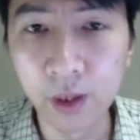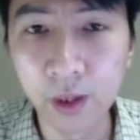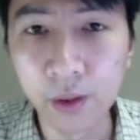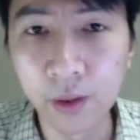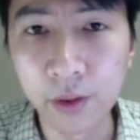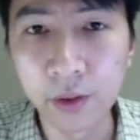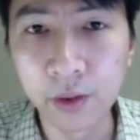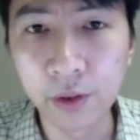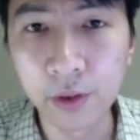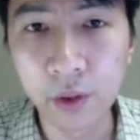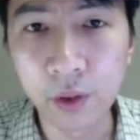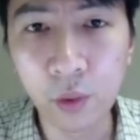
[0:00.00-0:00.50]

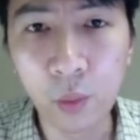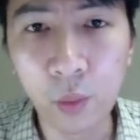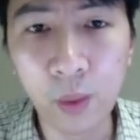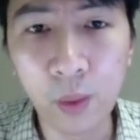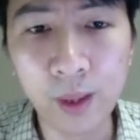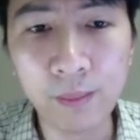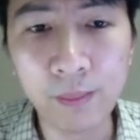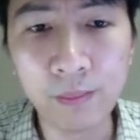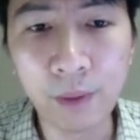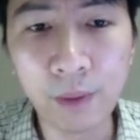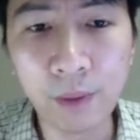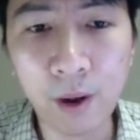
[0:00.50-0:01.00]
So
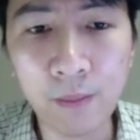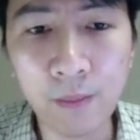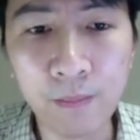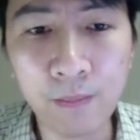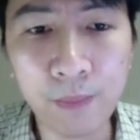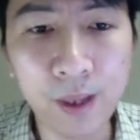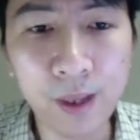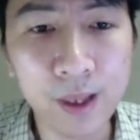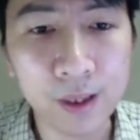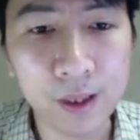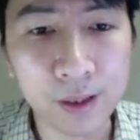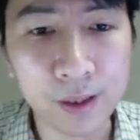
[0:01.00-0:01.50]
when
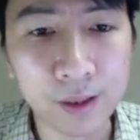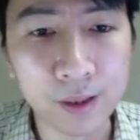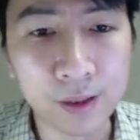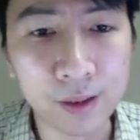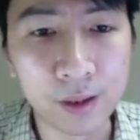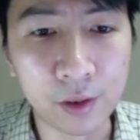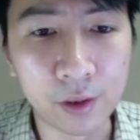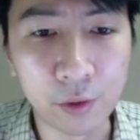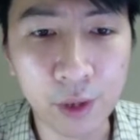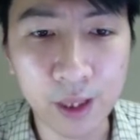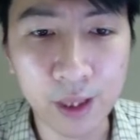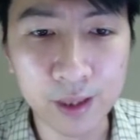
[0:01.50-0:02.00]
Pompey the
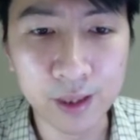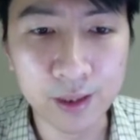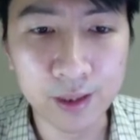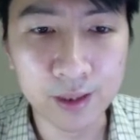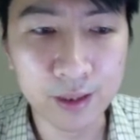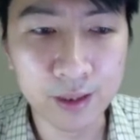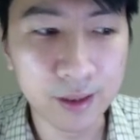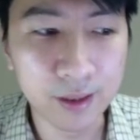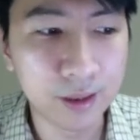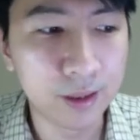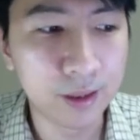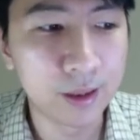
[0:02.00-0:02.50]
Great
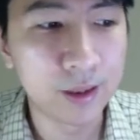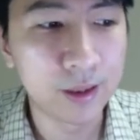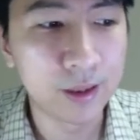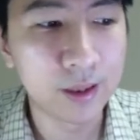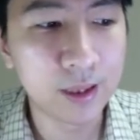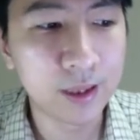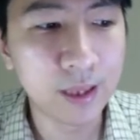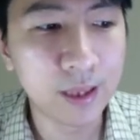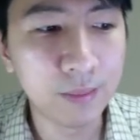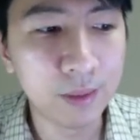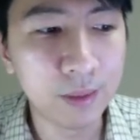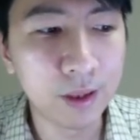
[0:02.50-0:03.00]

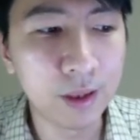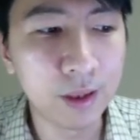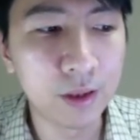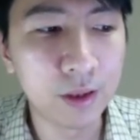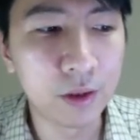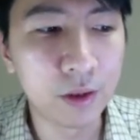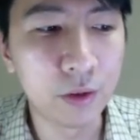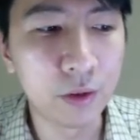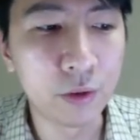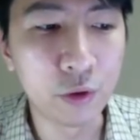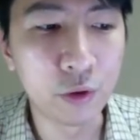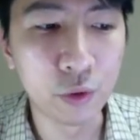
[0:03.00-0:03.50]
stepped
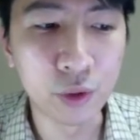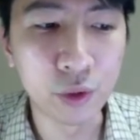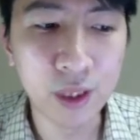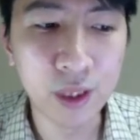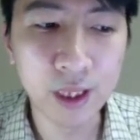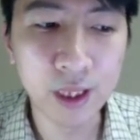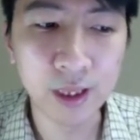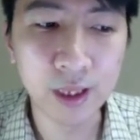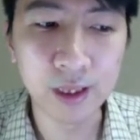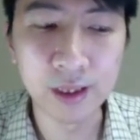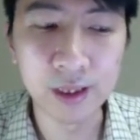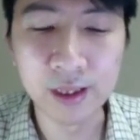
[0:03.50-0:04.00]
into
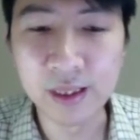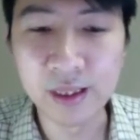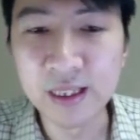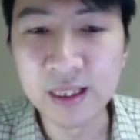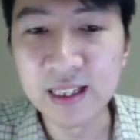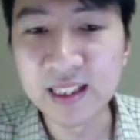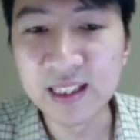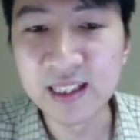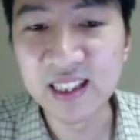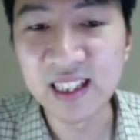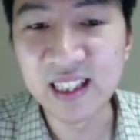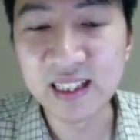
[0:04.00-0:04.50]
Judea in the year
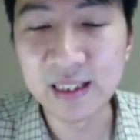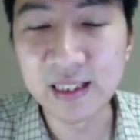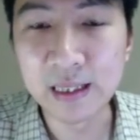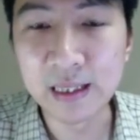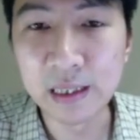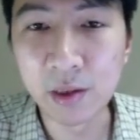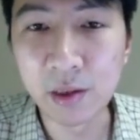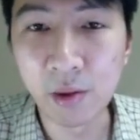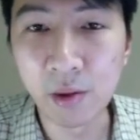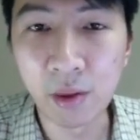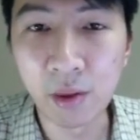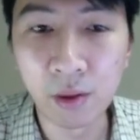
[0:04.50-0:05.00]

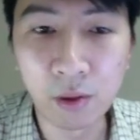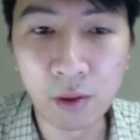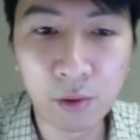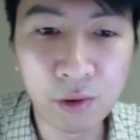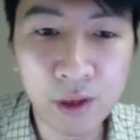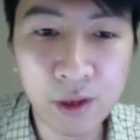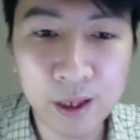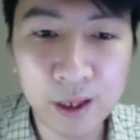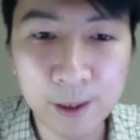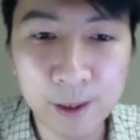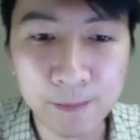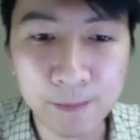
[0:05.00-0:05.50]

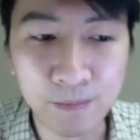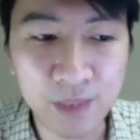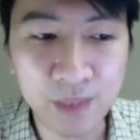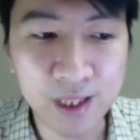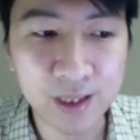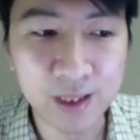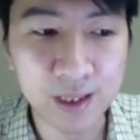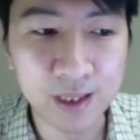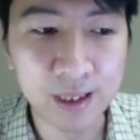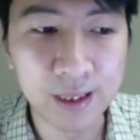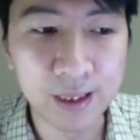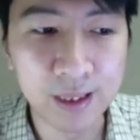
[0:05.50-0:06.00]
63
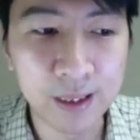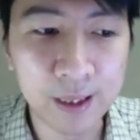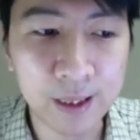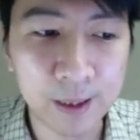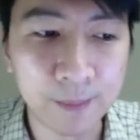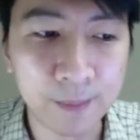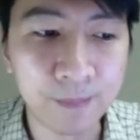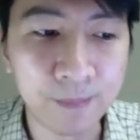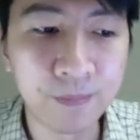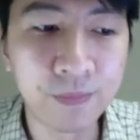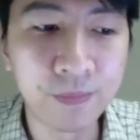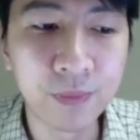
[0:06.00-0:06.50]
BCE,
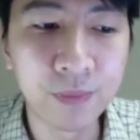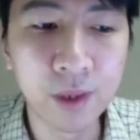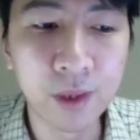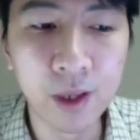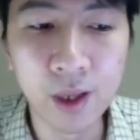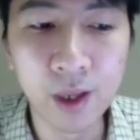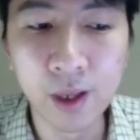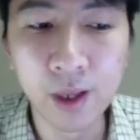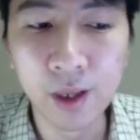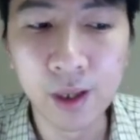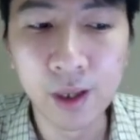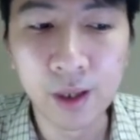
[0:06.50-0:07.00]

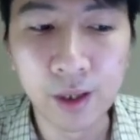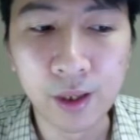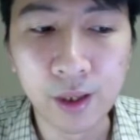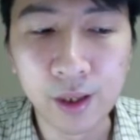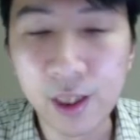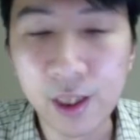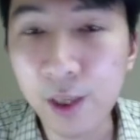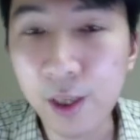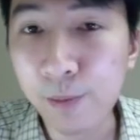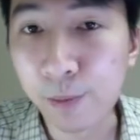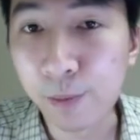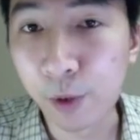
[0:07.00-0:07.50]

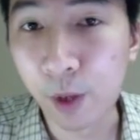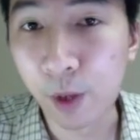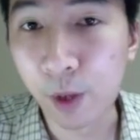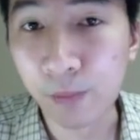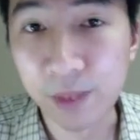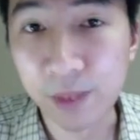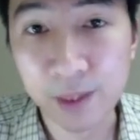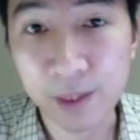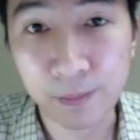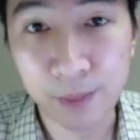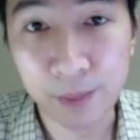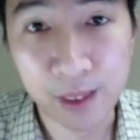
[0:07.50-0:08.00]
he
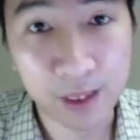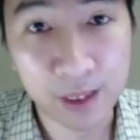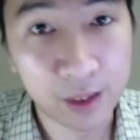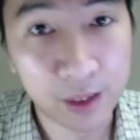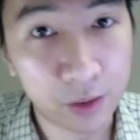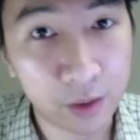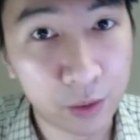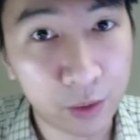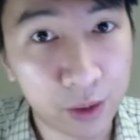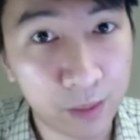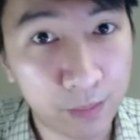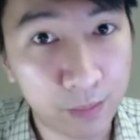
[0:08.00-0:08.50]
promised peace
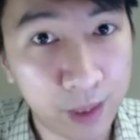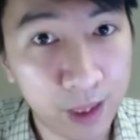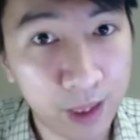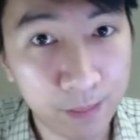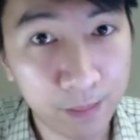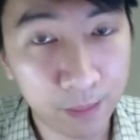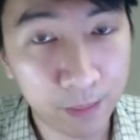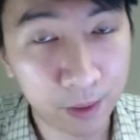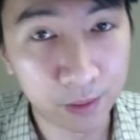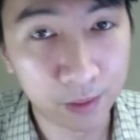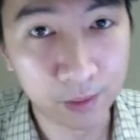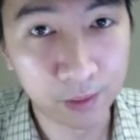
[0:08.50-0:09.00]
to the
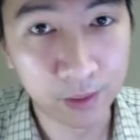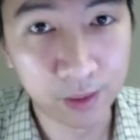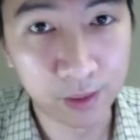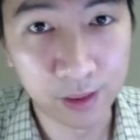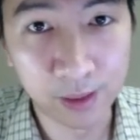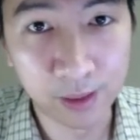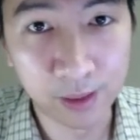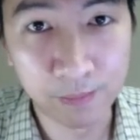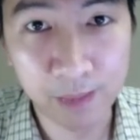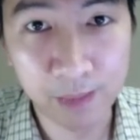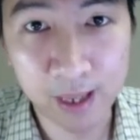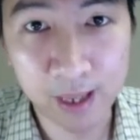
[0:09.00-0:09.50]
people
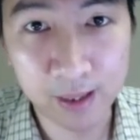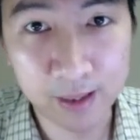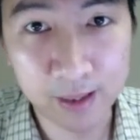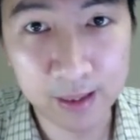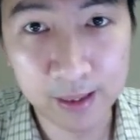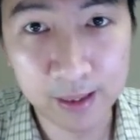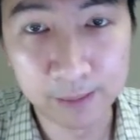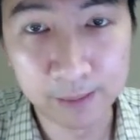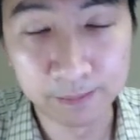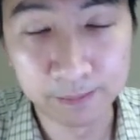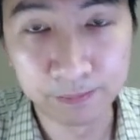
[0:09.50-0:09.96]
in Palestine.